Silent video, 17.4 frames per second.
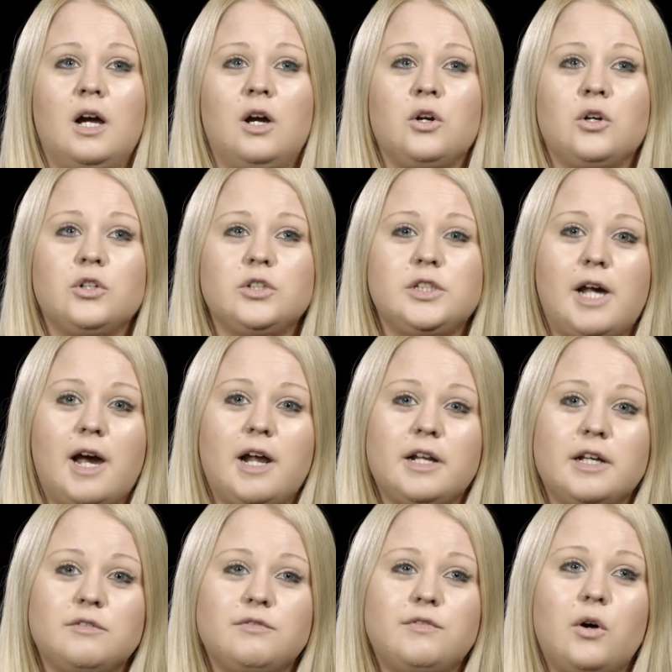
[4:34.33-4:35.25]
her dad
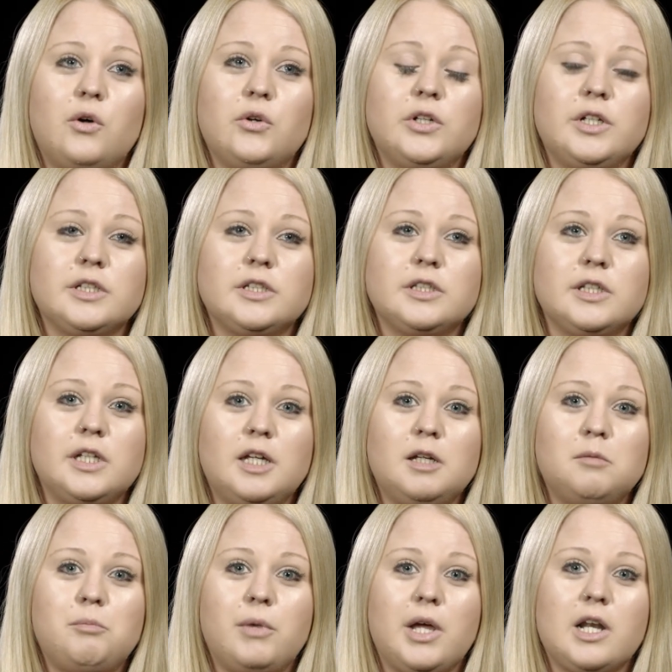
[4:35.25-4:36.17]
had fallen
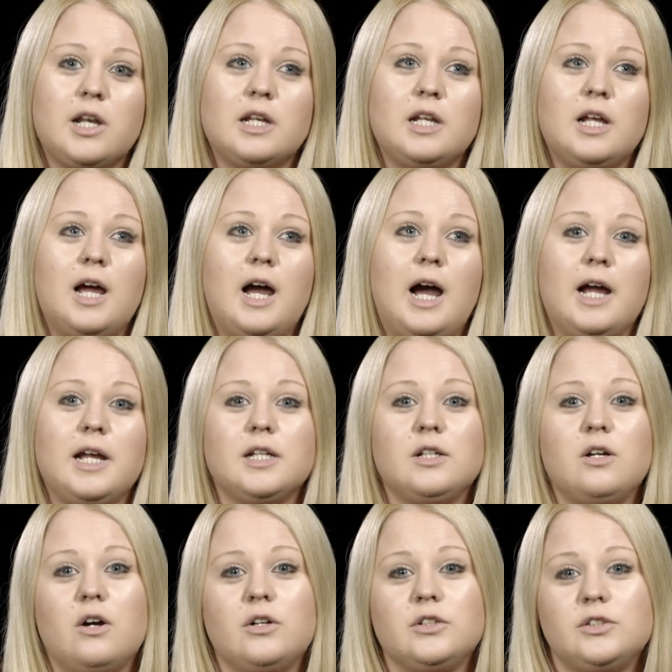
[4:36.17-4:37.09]
asleep, and I had
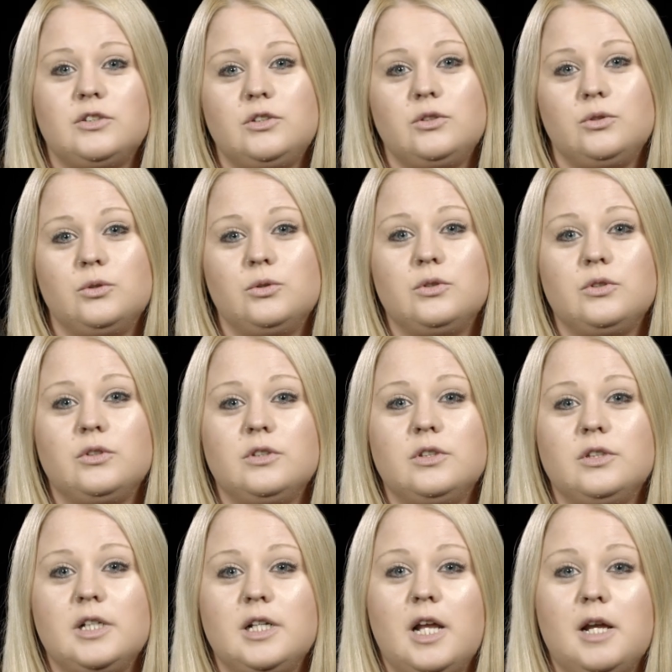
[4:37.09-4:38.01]
gone to
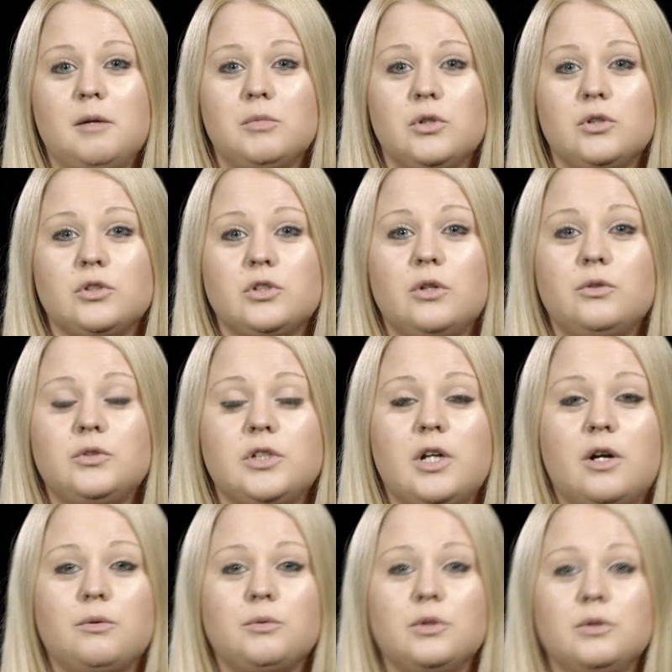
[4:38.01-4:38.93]
the neighbor's
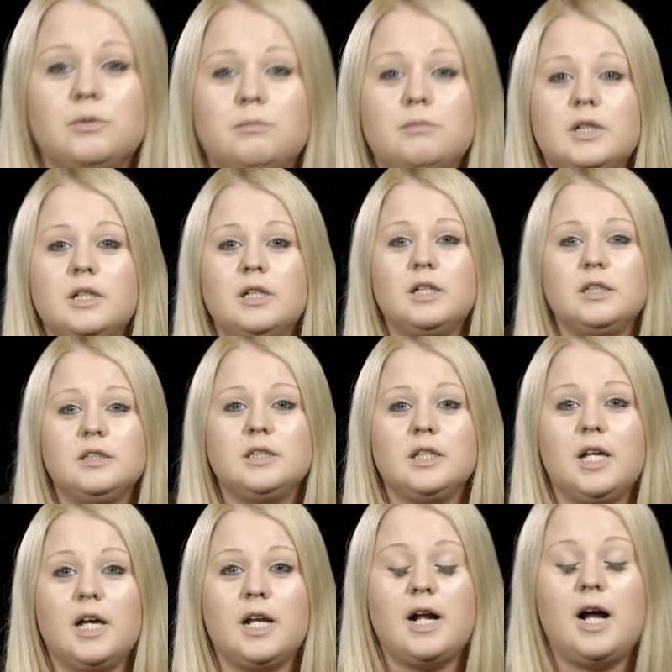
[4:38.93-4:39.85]
hotel room
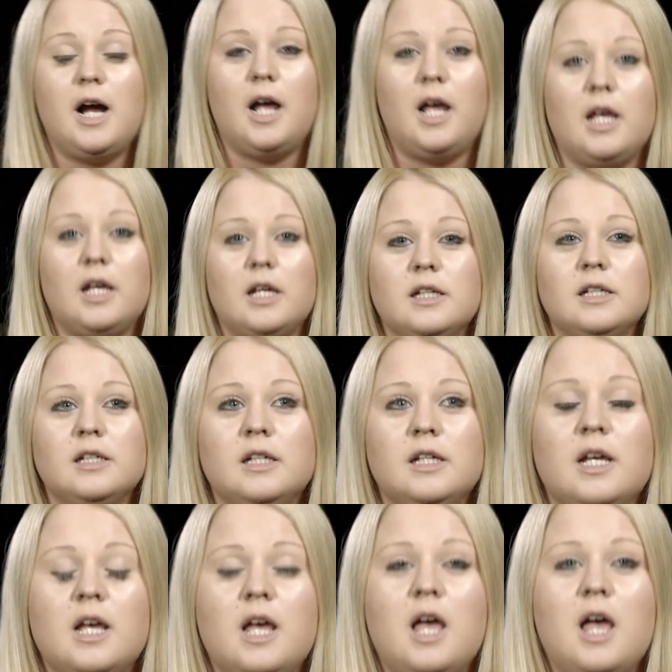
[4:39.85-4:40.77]
to get high,
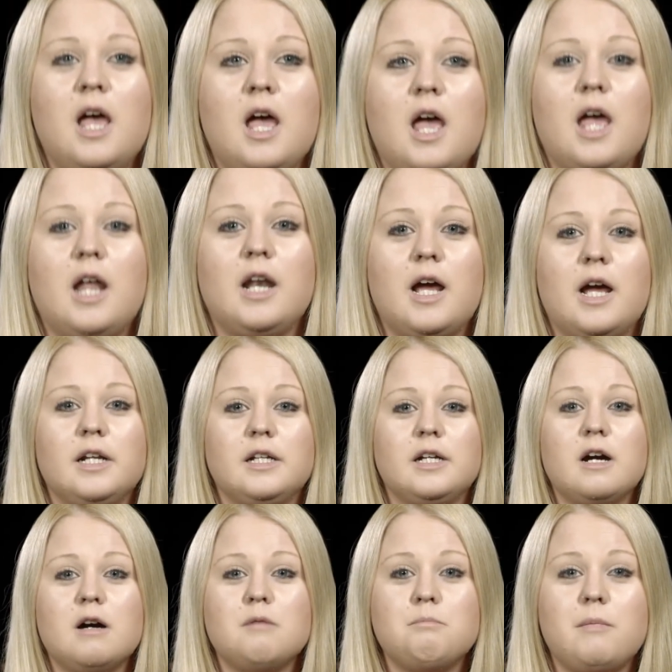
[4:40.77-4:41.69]
and I'd
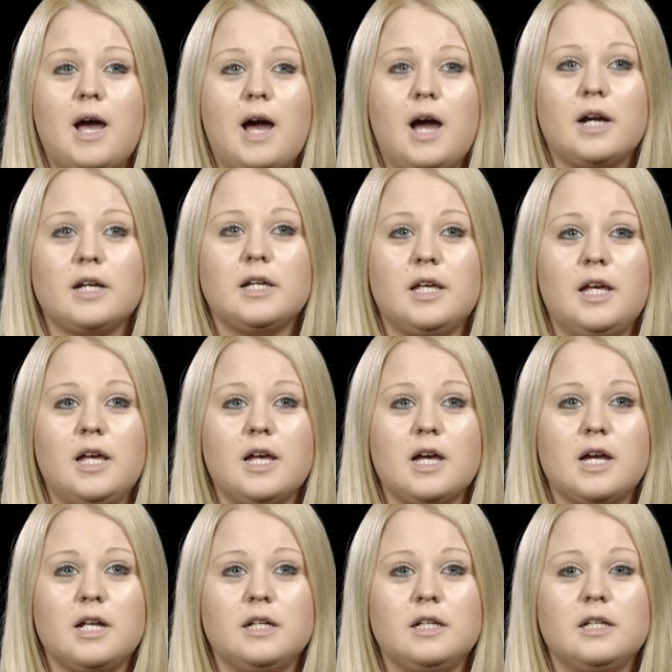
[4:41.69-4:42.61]
come back
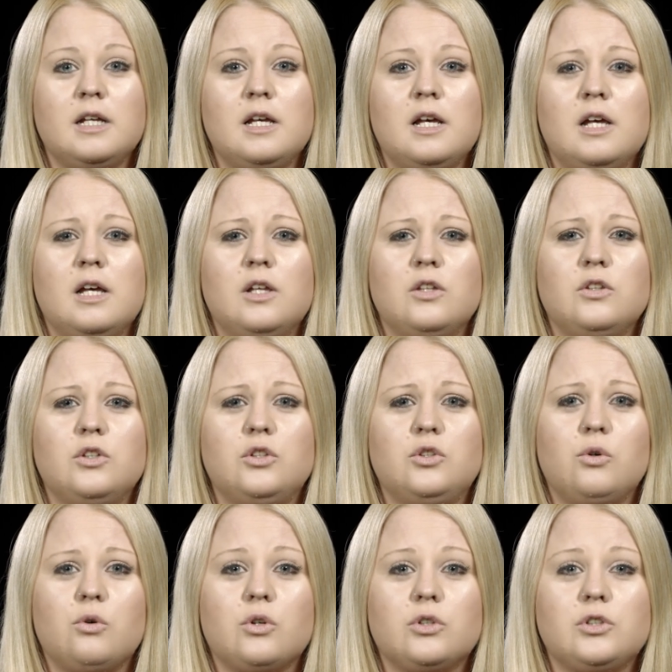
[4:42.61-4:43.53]
and the
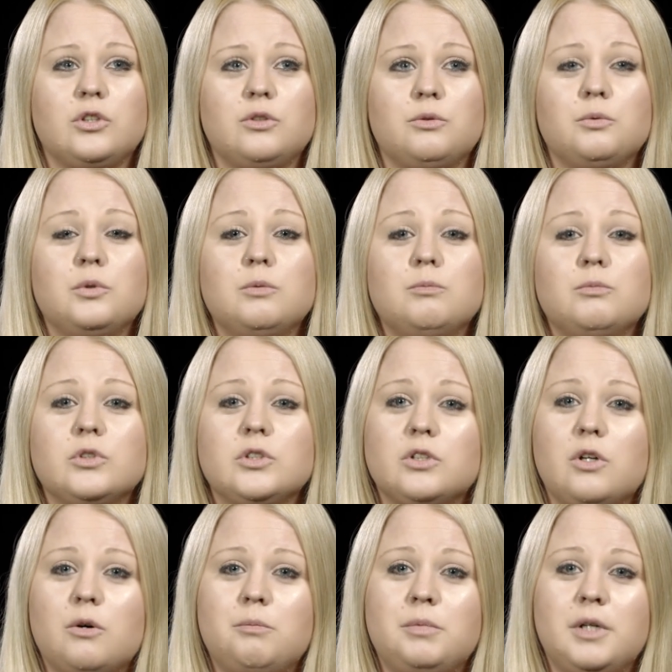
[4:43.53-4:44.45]
door to the room
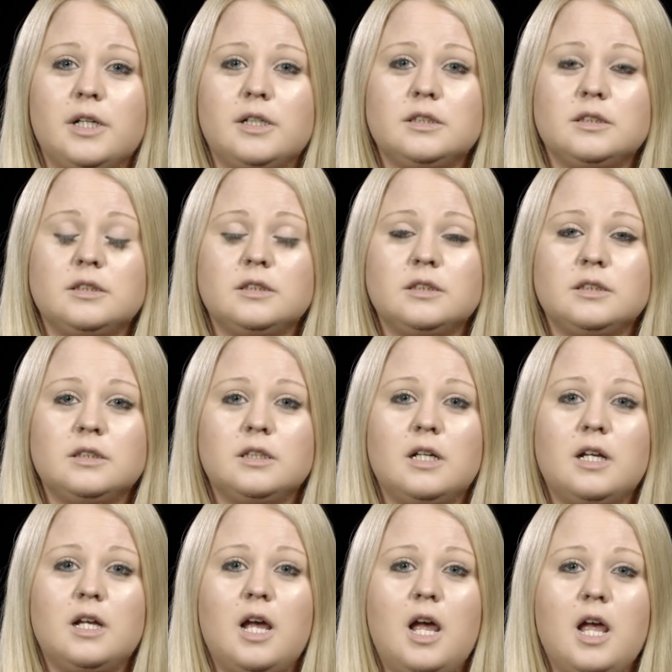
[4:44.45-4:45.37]
was open,
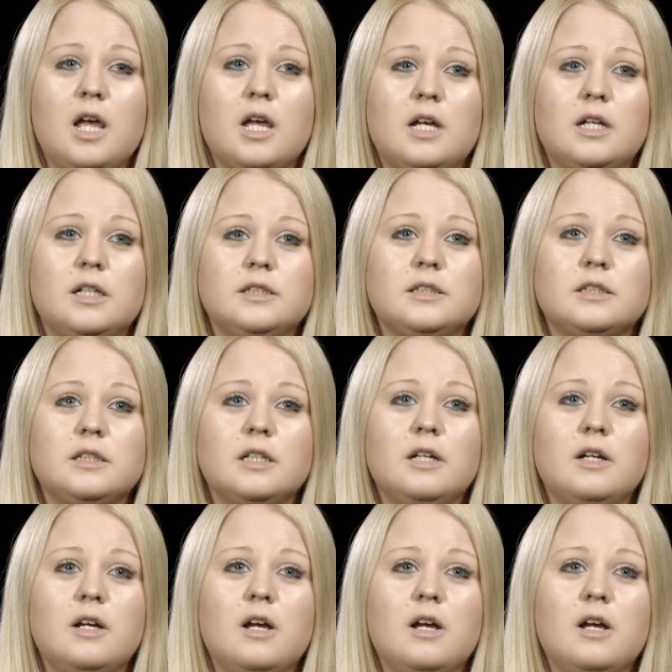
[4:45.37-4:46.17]
and